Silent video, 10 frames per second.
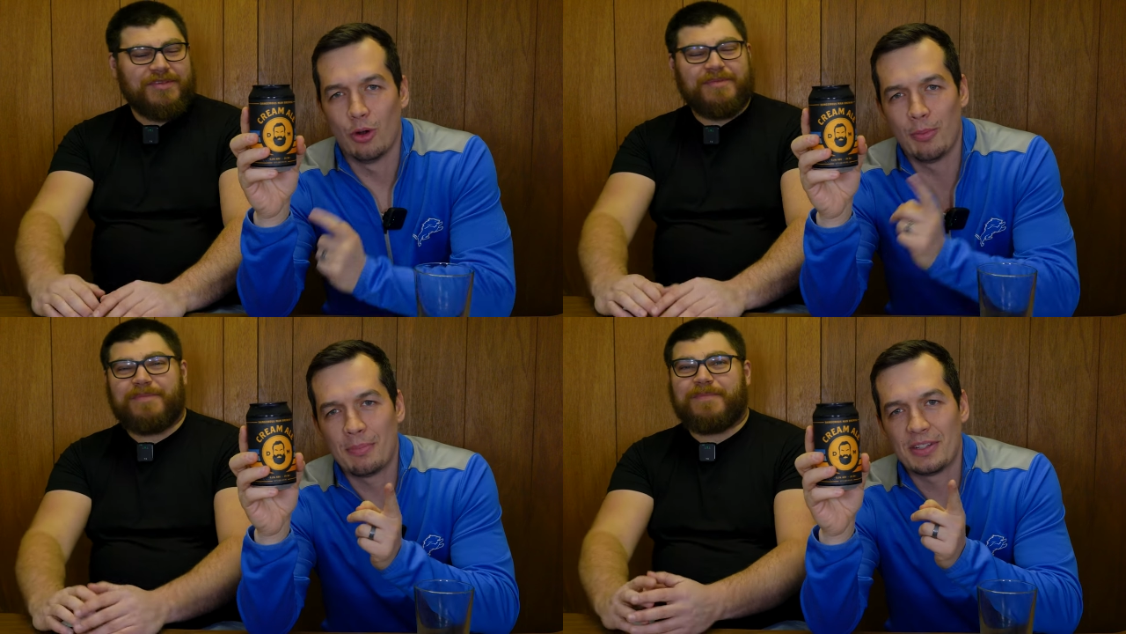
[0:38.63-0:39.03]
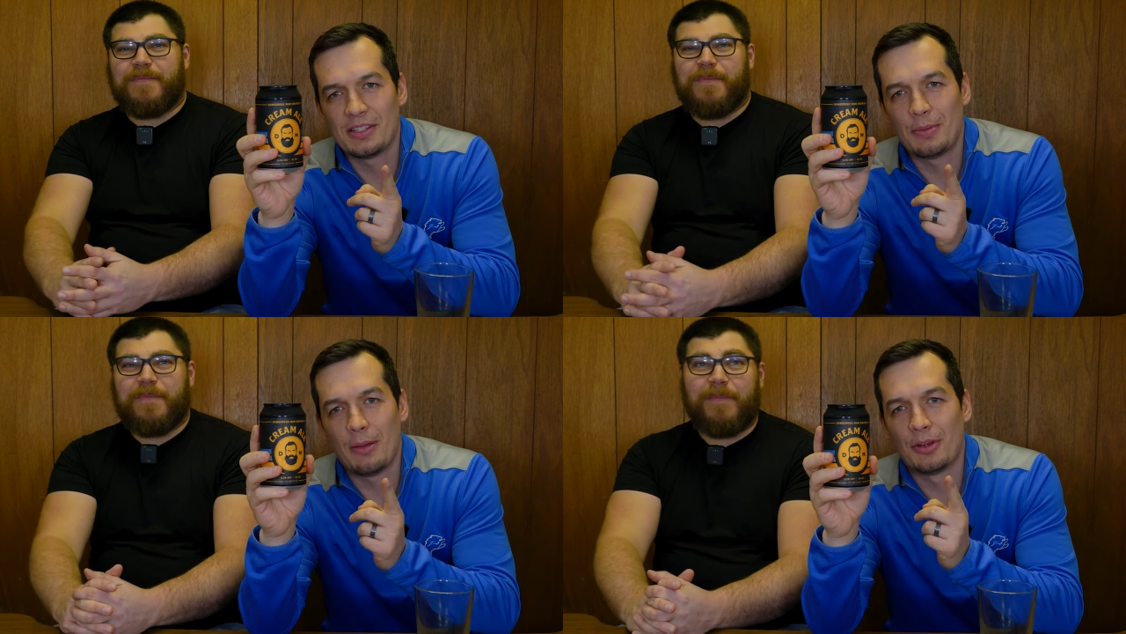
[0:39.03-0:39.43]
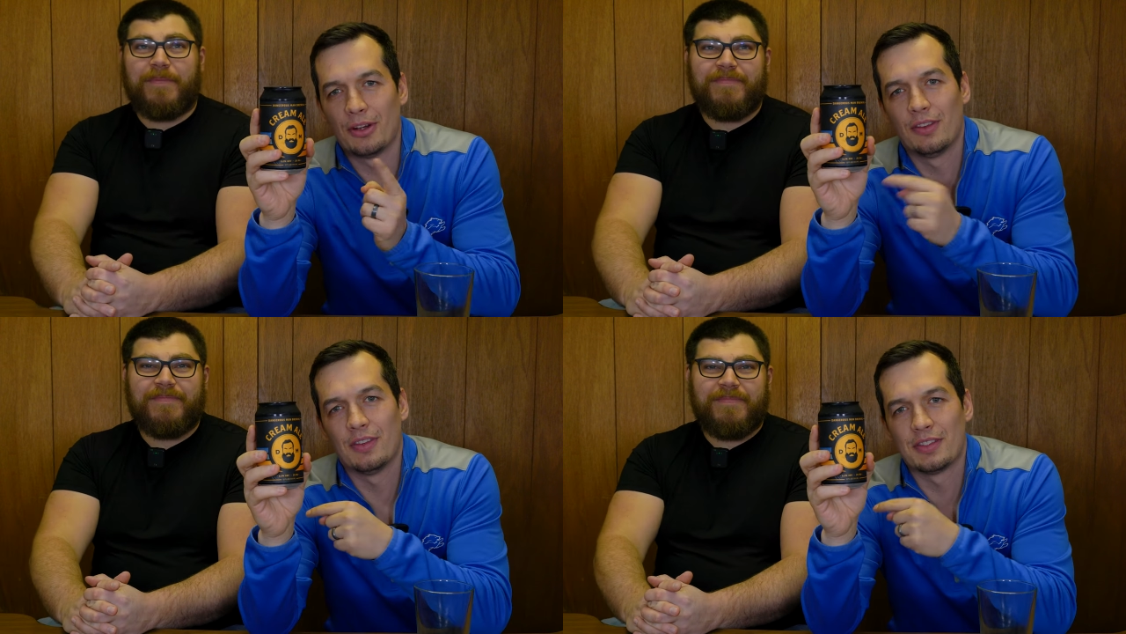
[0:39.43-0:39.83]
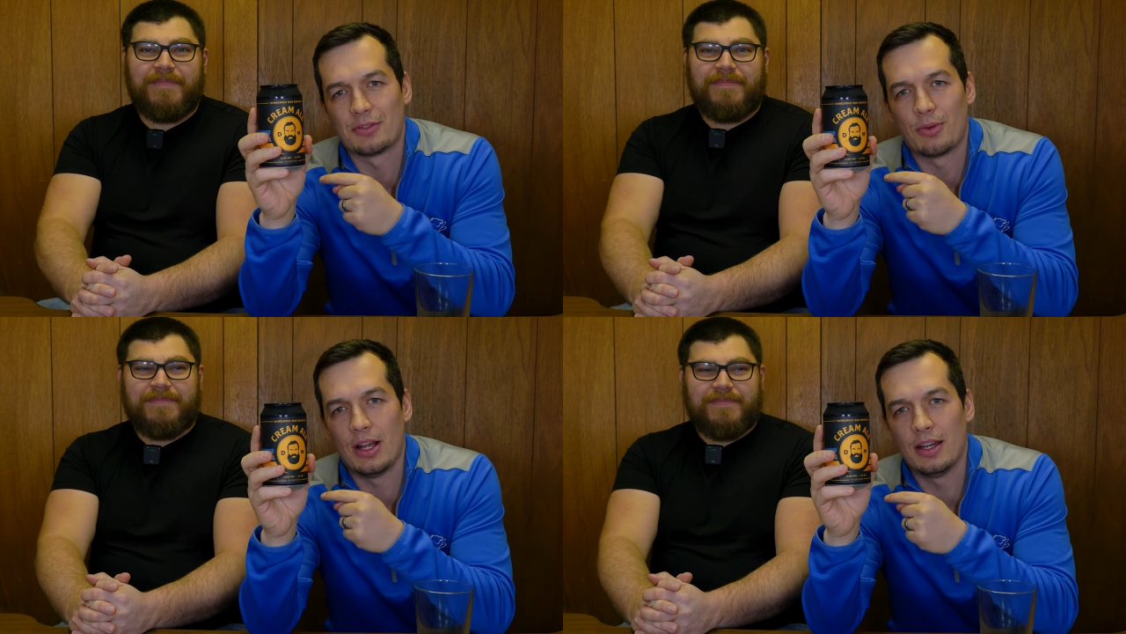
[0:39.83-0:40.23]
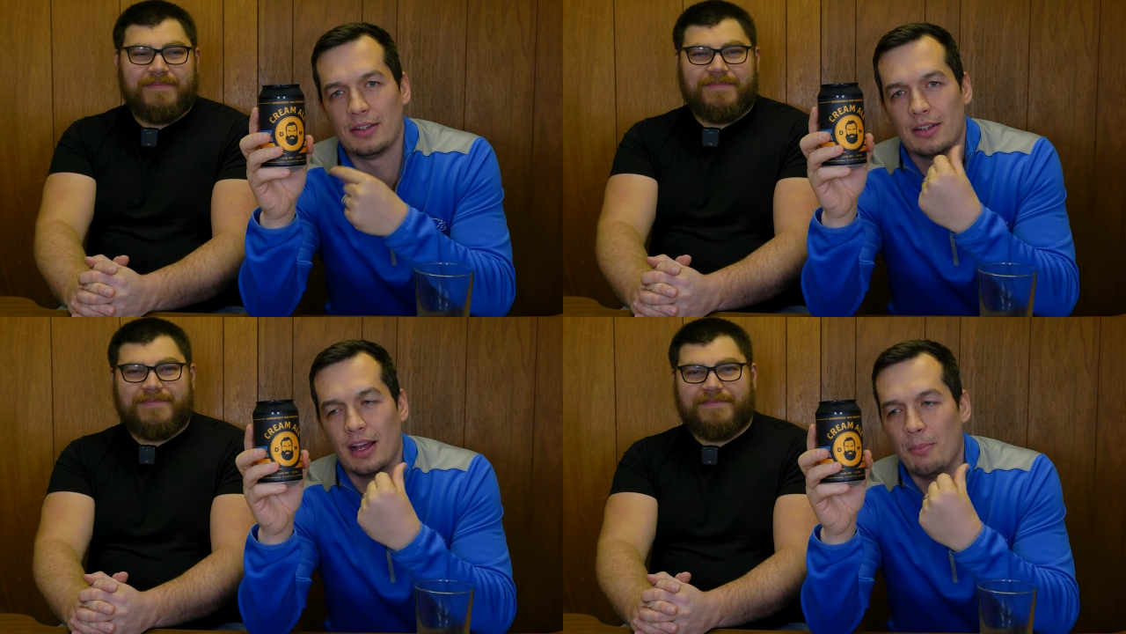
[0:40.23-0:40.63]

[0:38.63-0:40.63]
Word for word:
Speaker 1: We're Baptized by Beer. This is Ron.